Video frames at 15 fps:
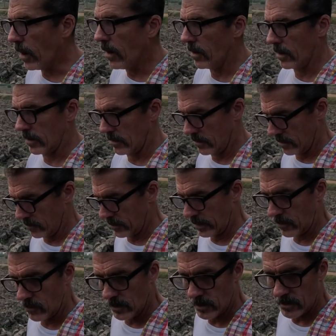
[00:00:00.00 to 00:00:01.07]
gone. I'm
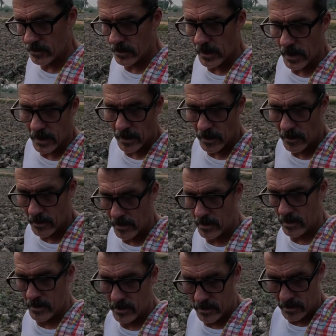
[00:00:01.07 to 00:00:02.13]
like, what the hell?
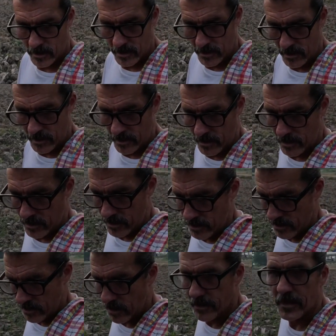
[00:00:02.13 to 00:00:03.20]

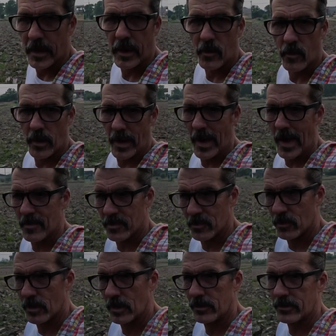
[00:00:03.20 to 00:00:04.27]
I think what
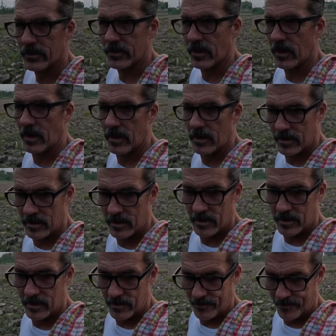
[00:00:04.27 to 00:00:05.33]
happened was, uh,
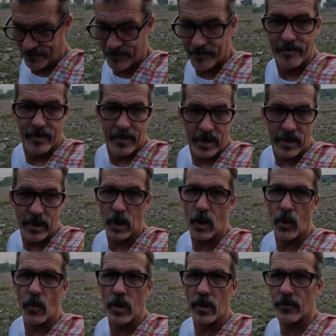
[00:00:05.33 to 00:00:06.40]
you
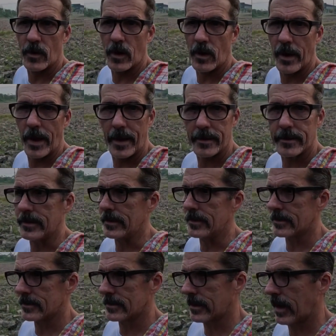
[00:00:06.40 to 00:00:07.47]
know, one of our
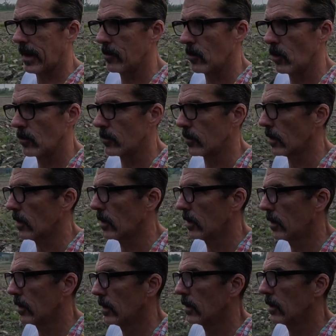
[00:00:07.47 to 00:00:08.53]
aunties came over
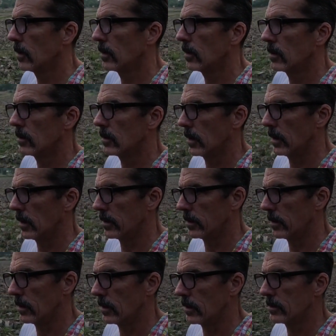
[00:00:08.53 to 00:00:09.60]
and
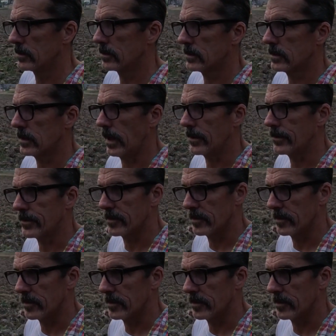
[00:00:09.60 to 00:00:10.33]
uh, snatched